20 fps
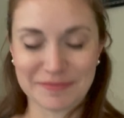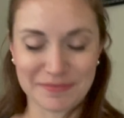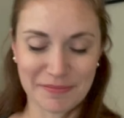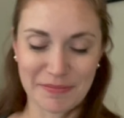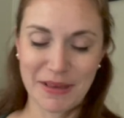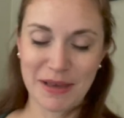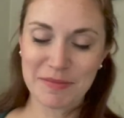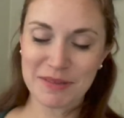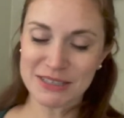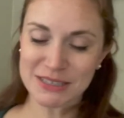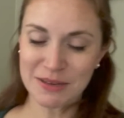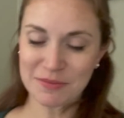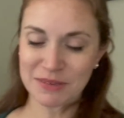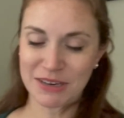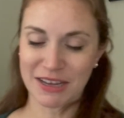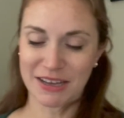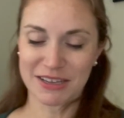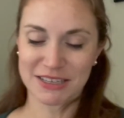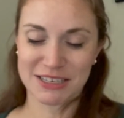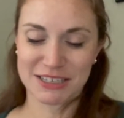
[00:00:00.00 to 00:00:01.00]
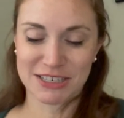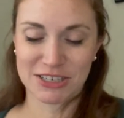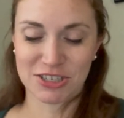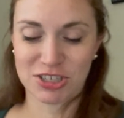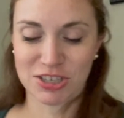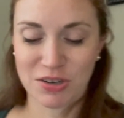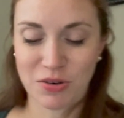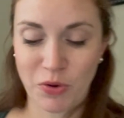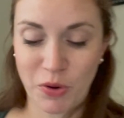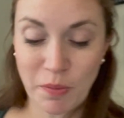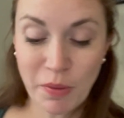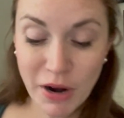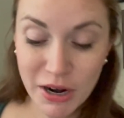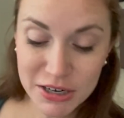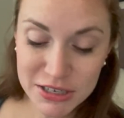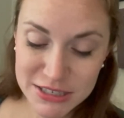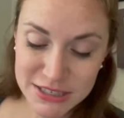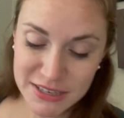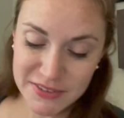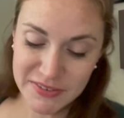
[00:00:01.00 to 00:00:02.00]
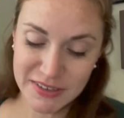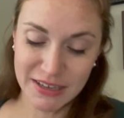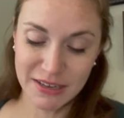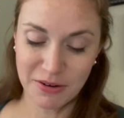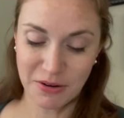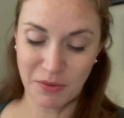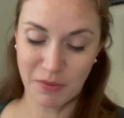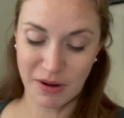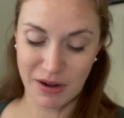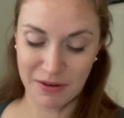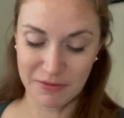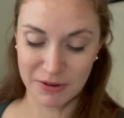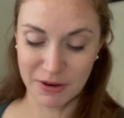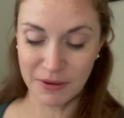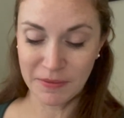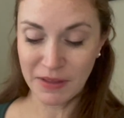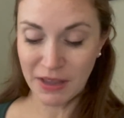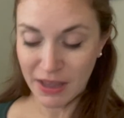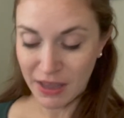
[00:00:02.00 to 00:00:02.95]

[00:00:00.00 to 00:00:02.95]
Maybe someday I'll stitch it or parts of it or whatever.